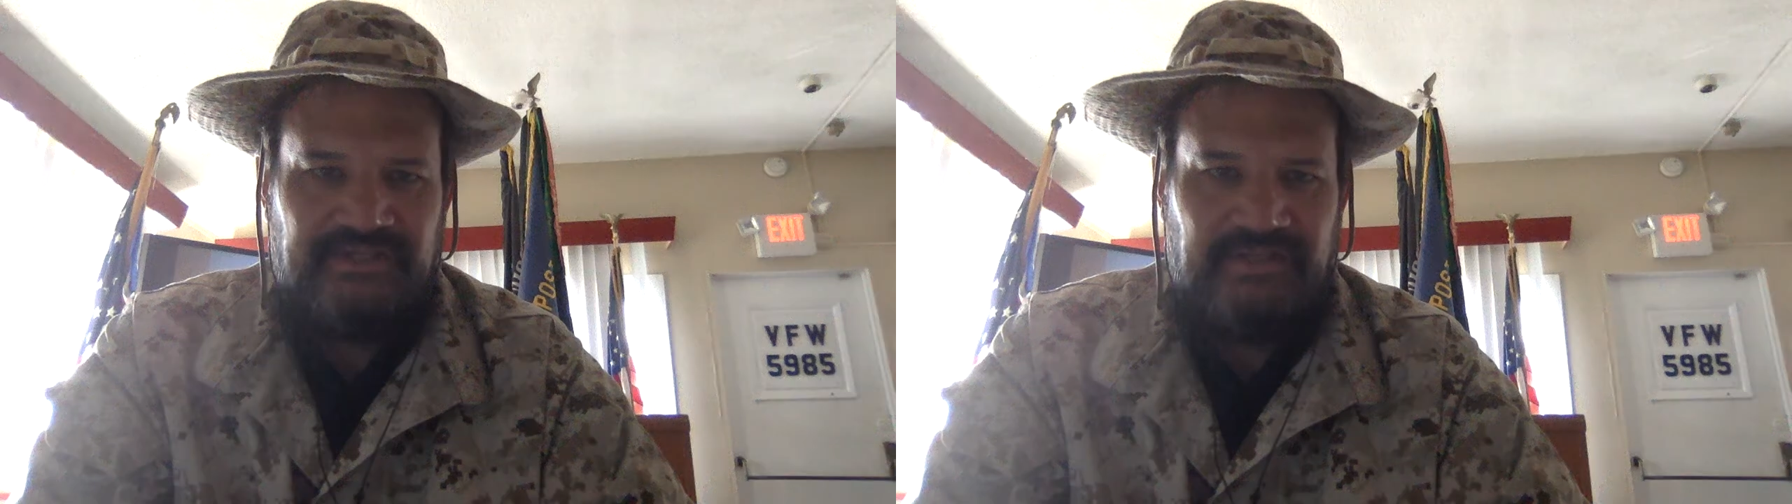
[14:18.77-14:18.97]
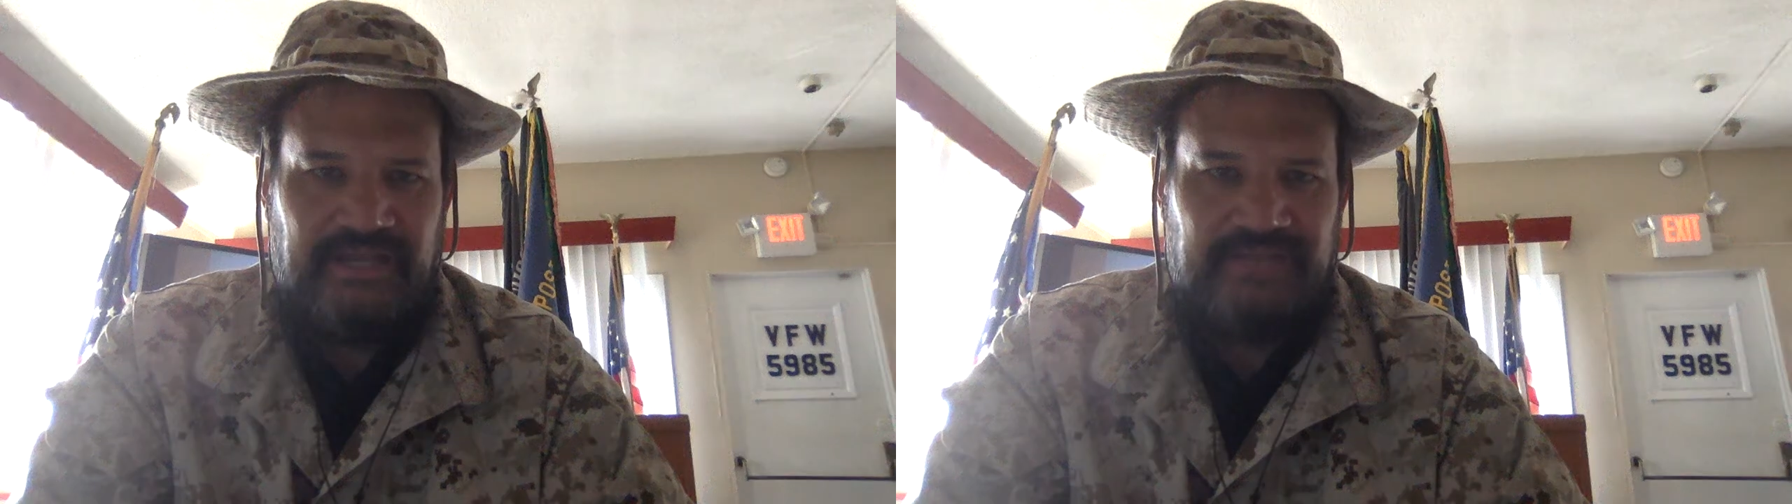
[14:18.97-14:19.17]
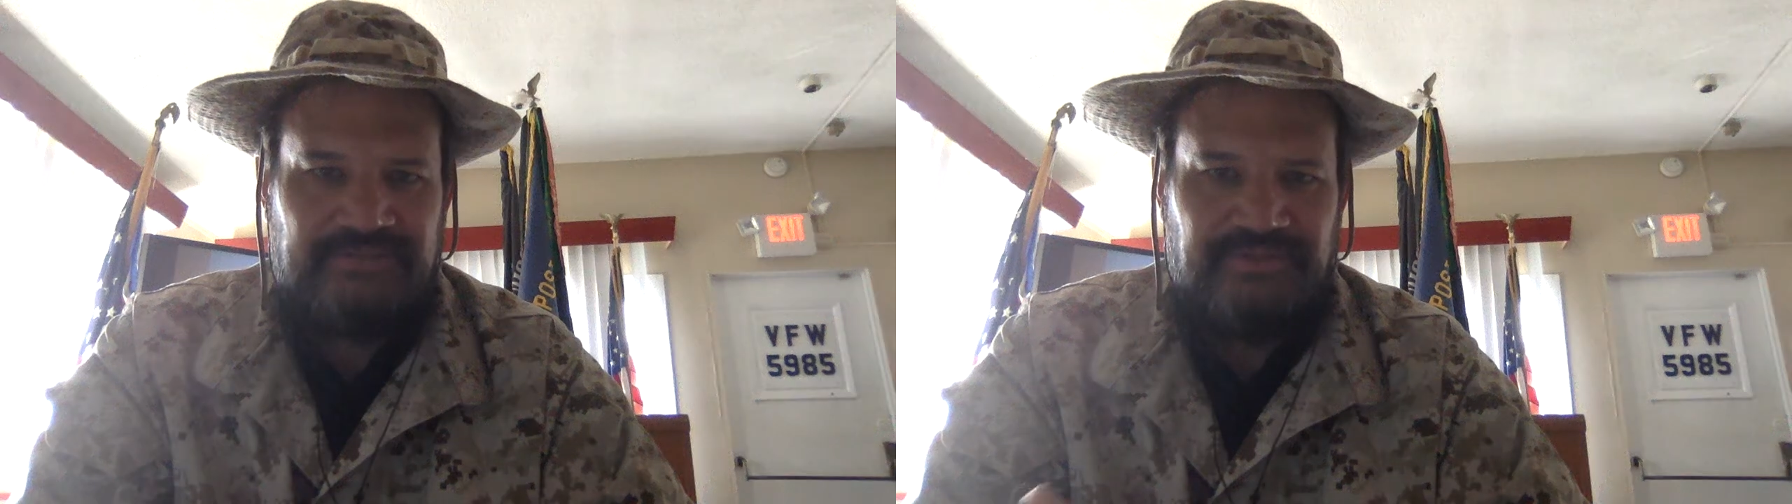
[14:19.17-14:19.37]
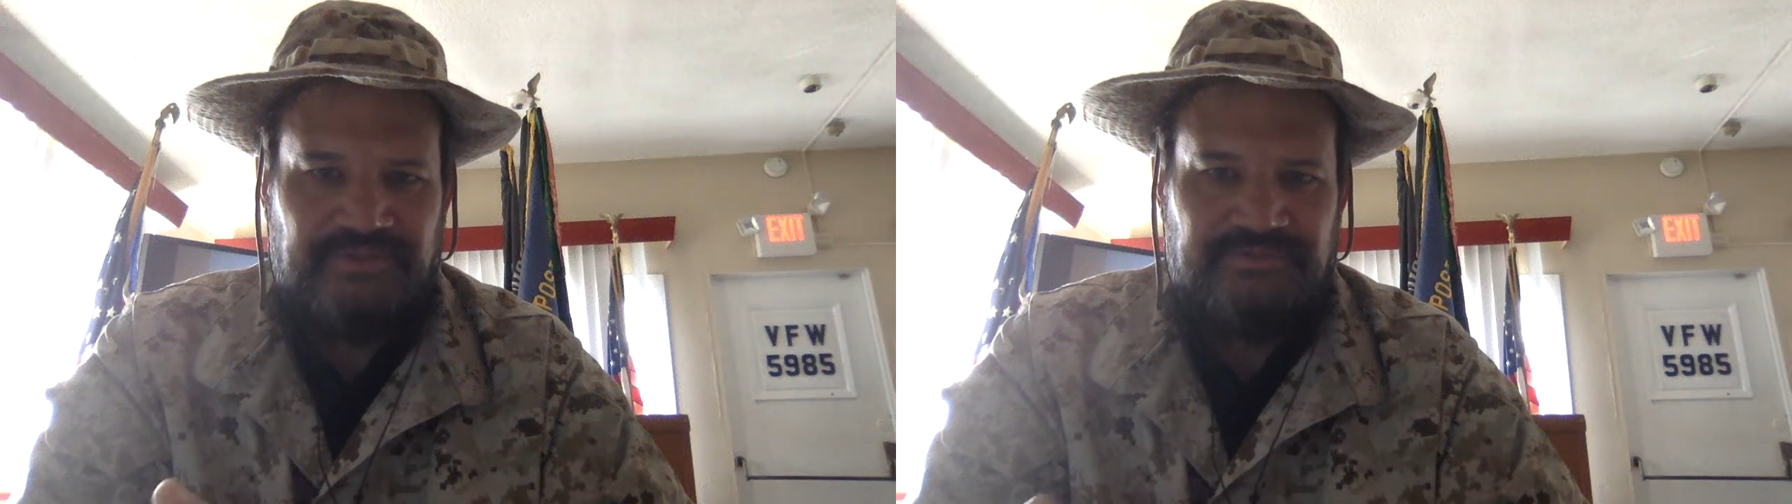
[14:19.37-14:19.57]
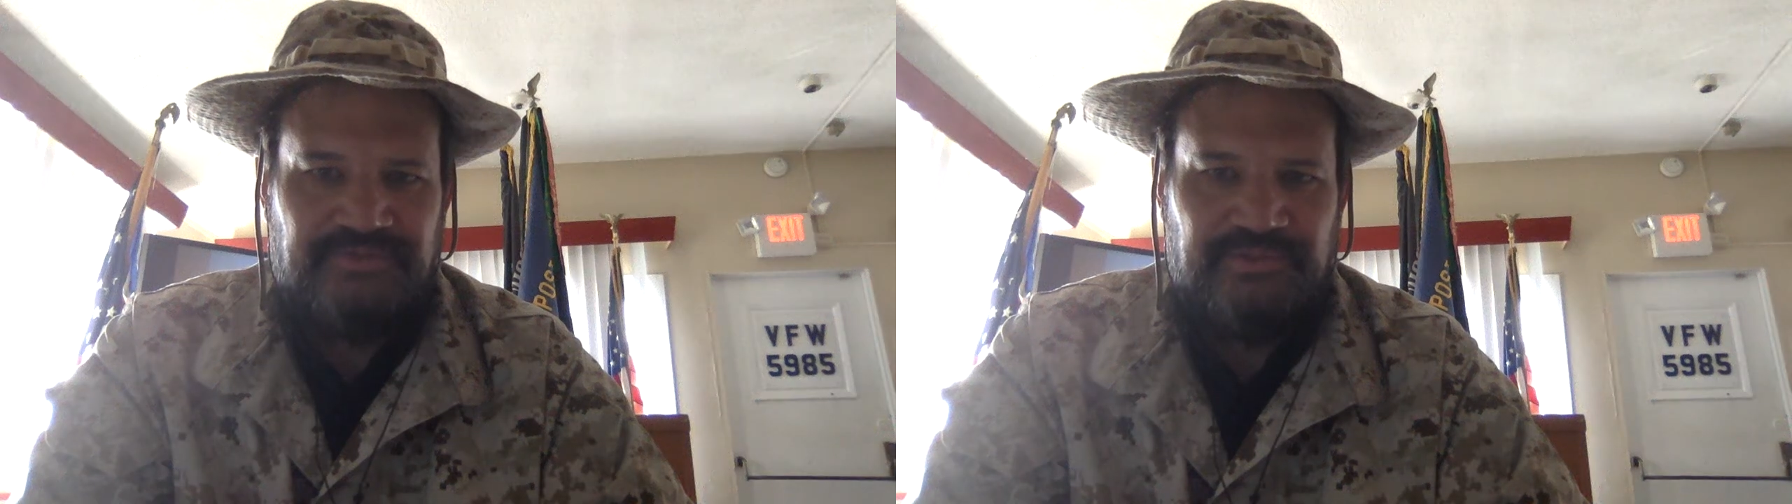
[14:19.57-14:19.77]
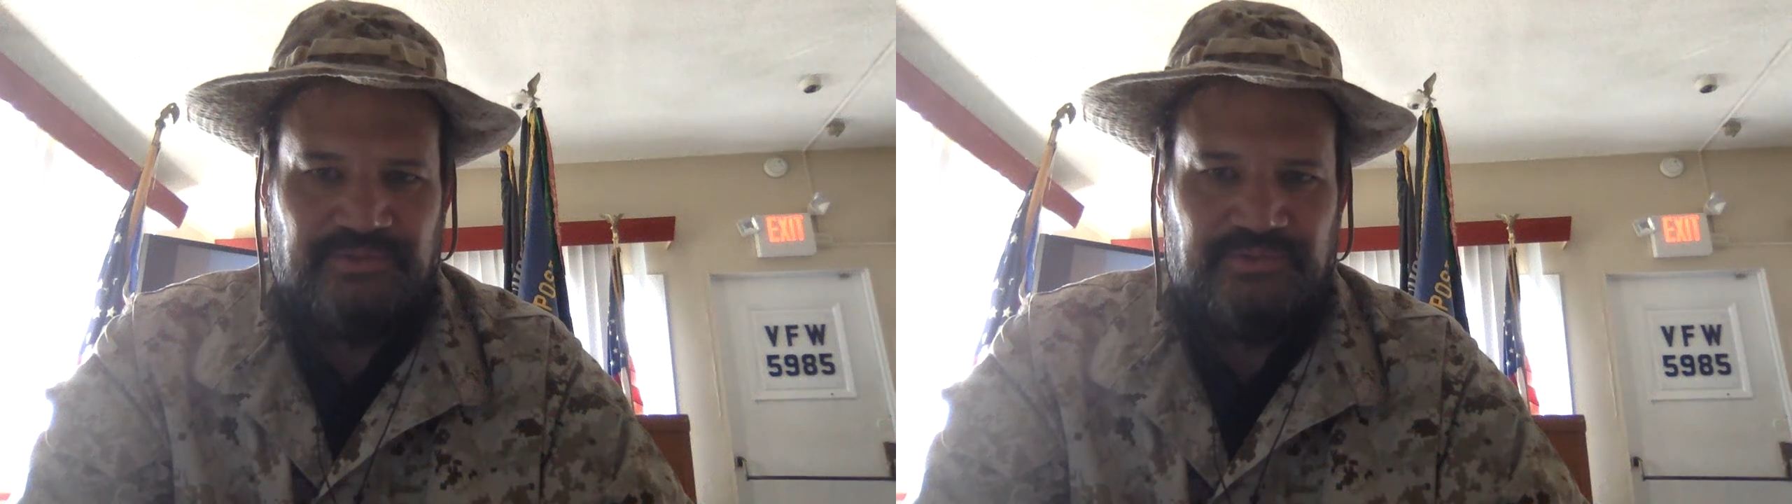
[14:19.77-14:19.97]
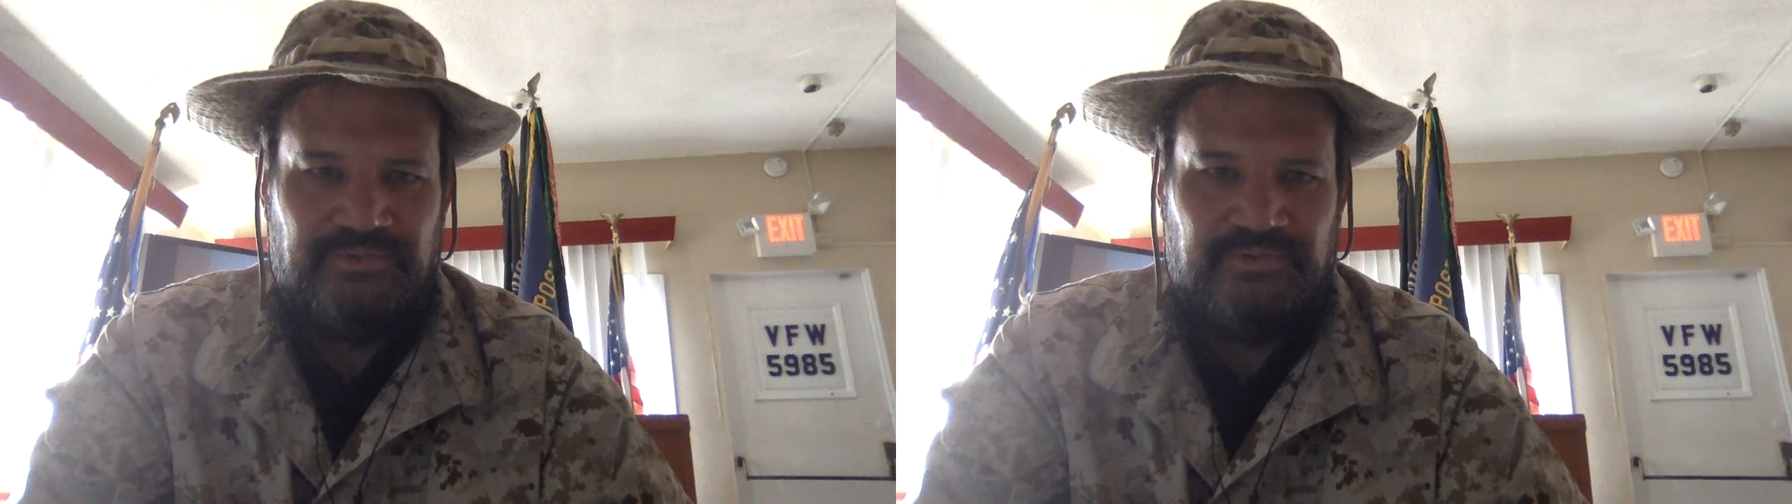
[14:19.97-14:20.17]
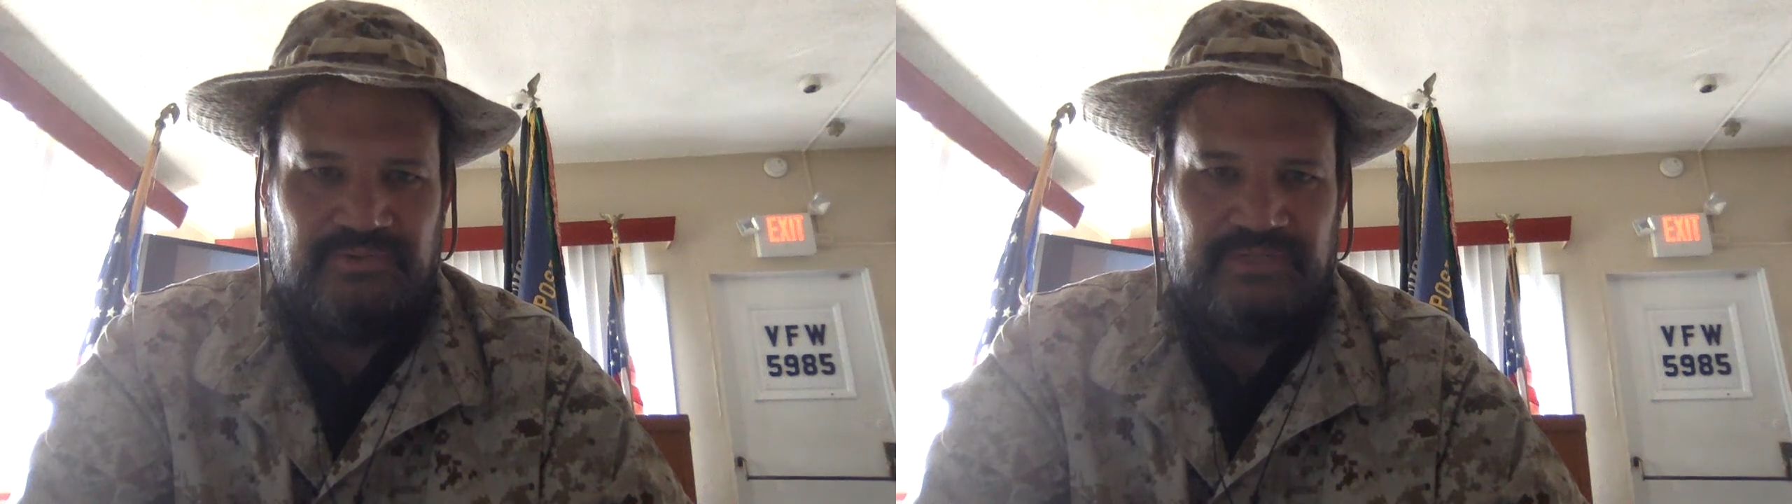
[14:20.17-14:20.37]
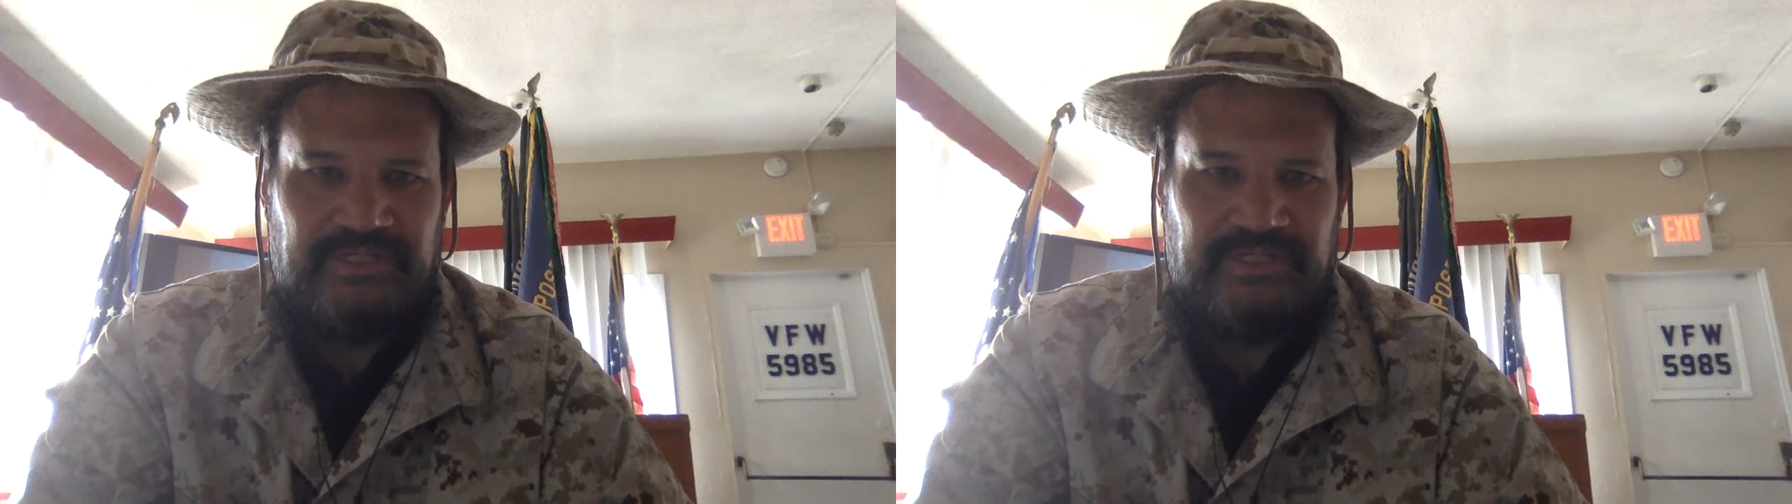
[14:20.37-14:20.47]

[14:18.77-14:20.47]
in class for those of you who